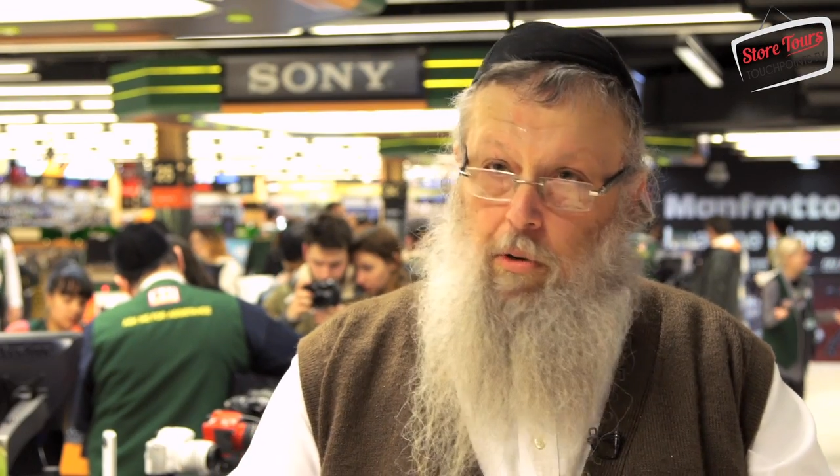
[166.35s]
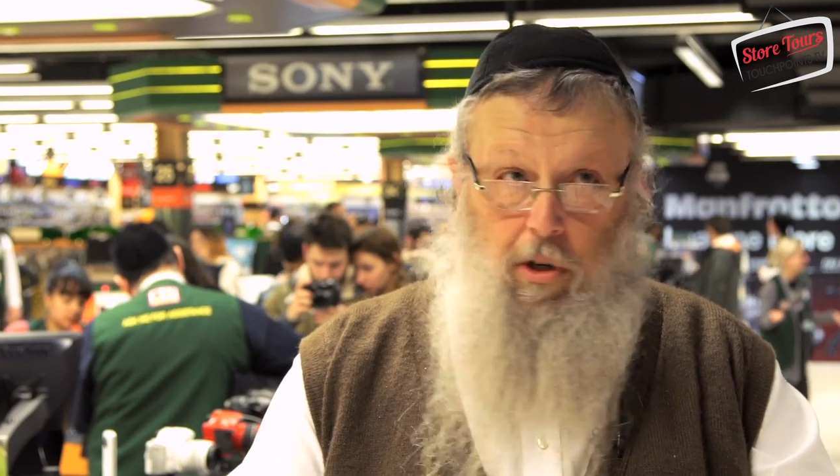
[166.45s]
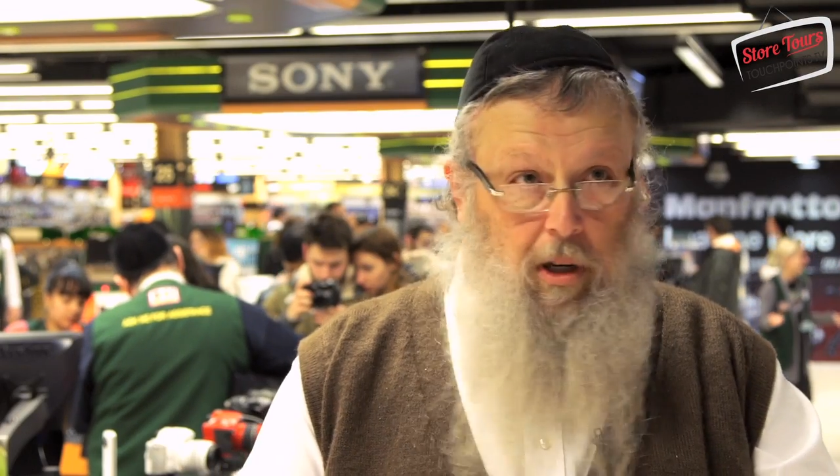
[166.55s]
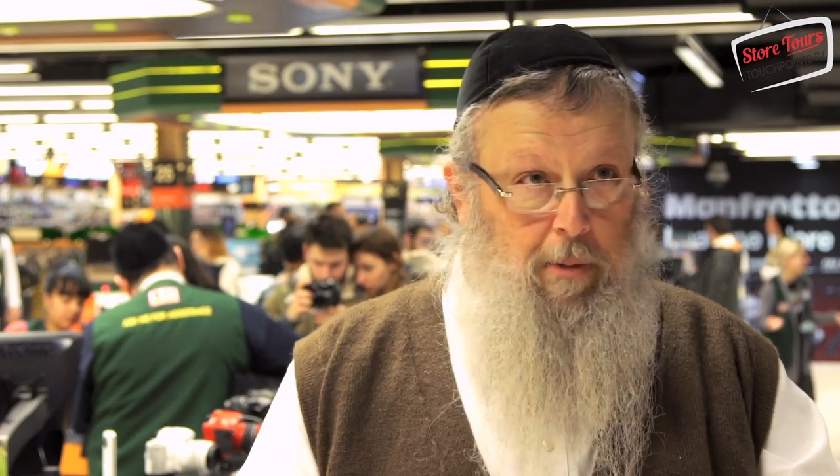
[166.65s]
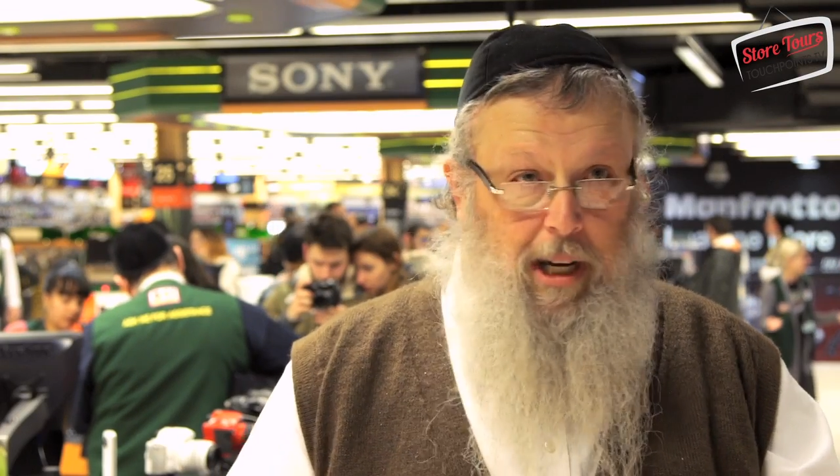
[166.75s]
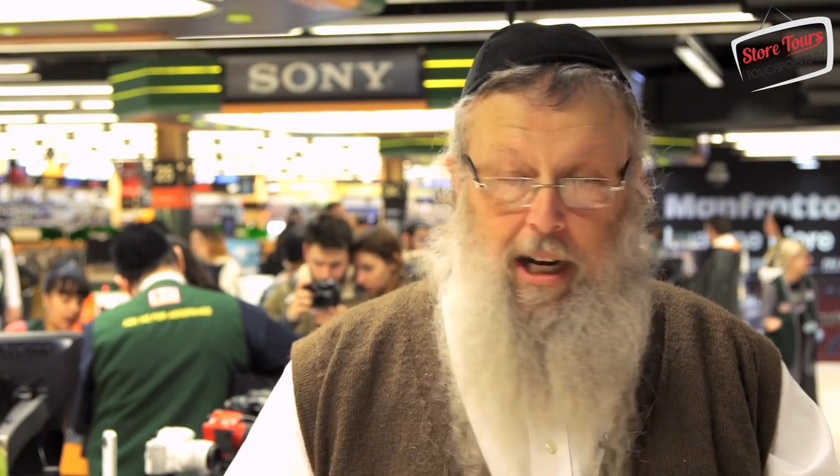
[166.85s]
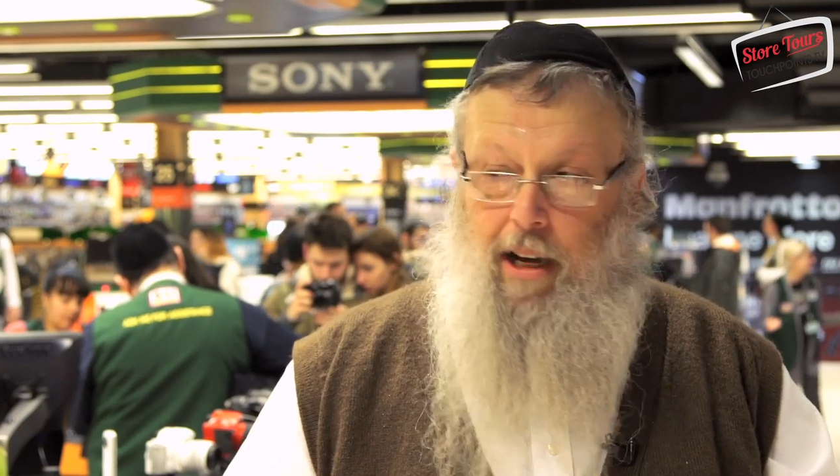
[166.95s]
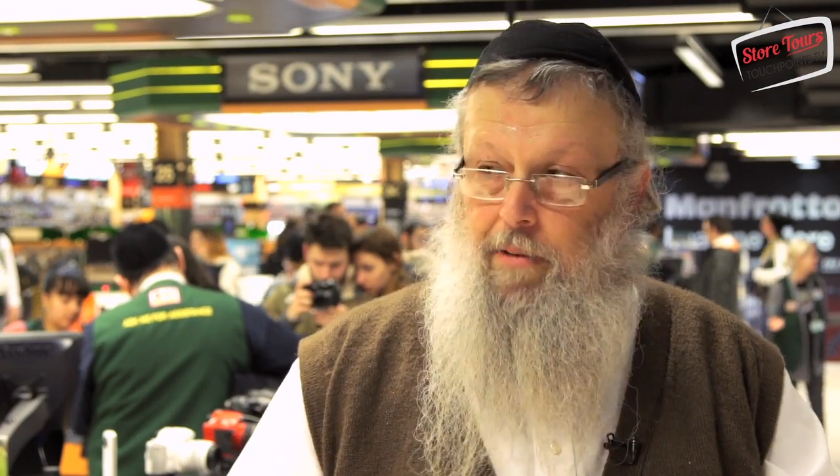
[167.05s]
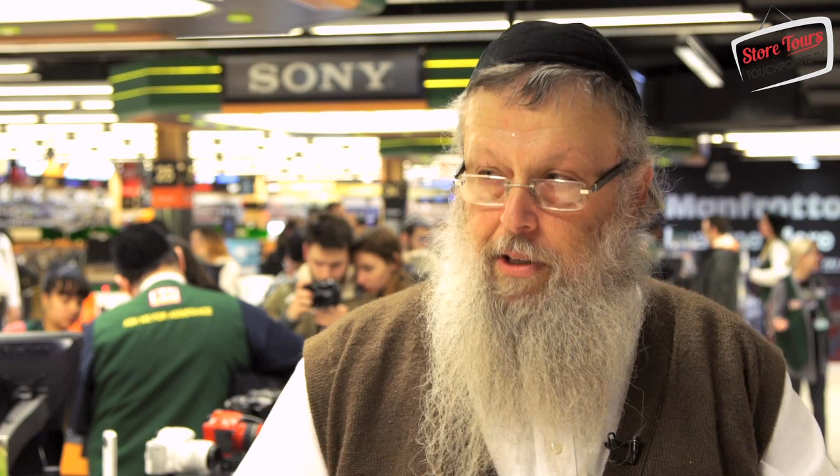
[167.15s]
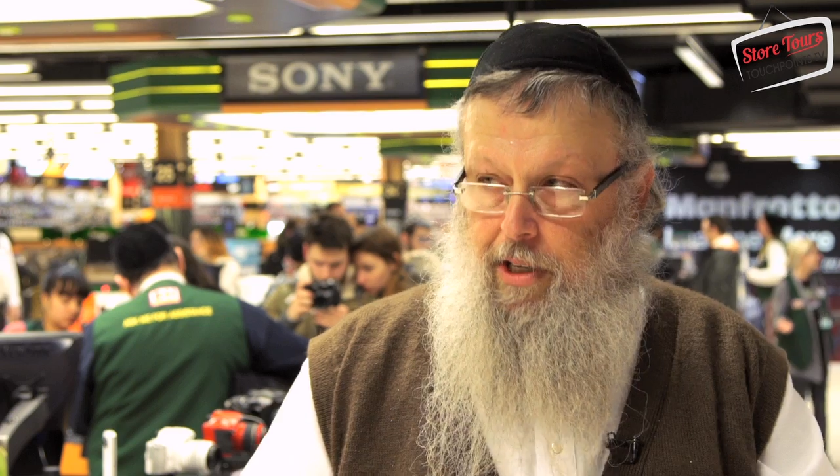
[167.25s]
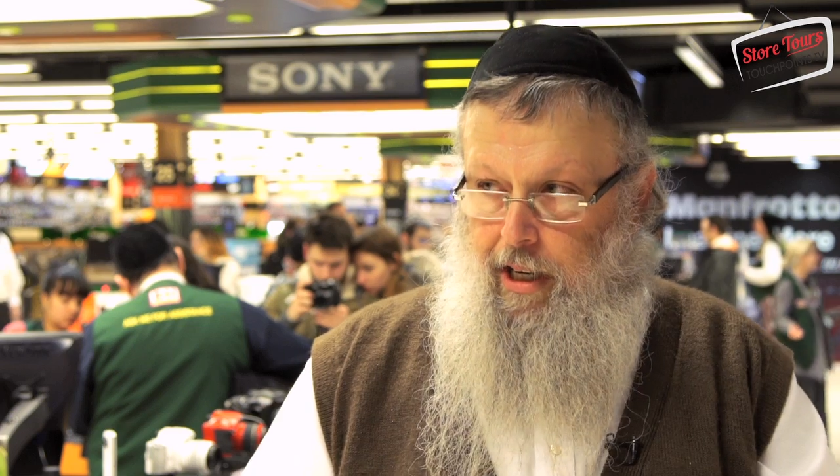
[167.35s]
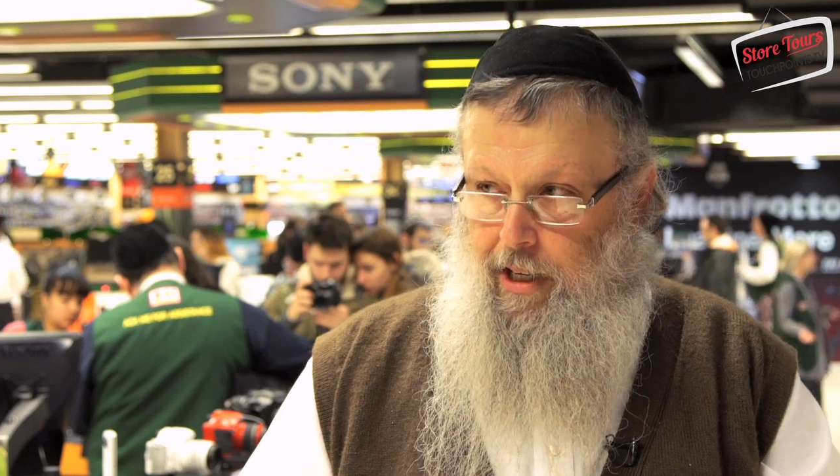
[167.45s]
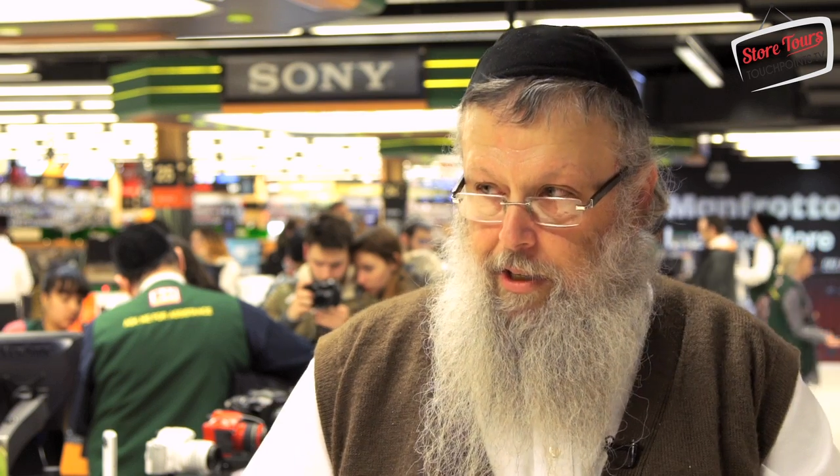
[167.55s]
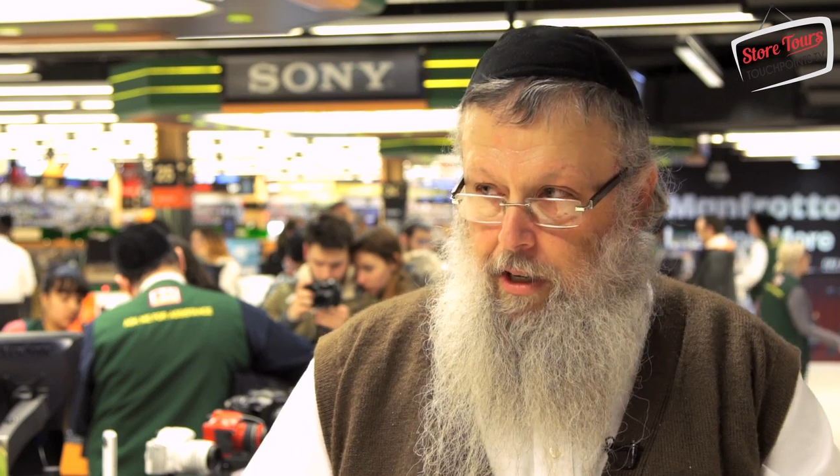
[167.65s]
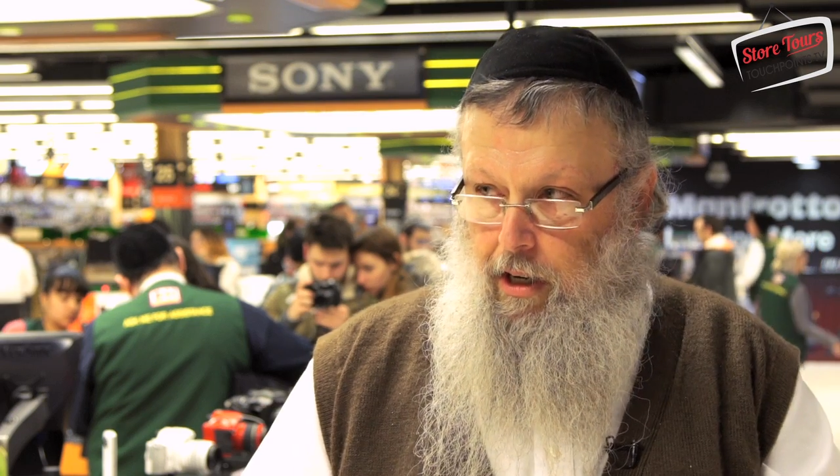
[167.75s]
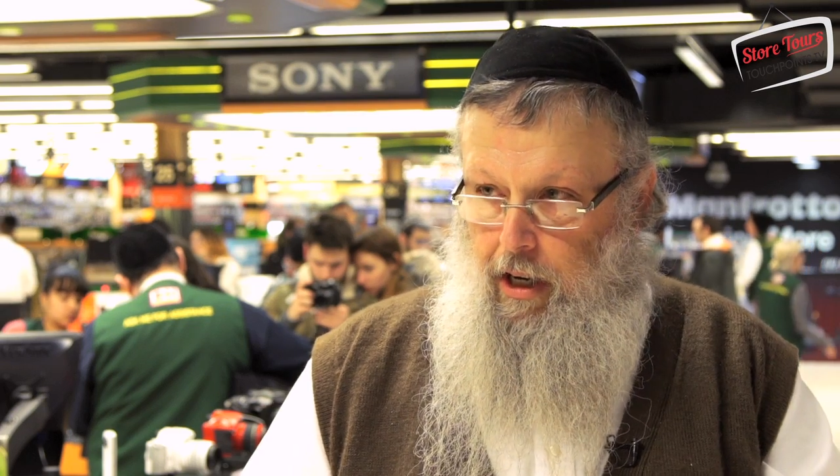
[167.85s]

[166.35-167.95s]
was only about half the size,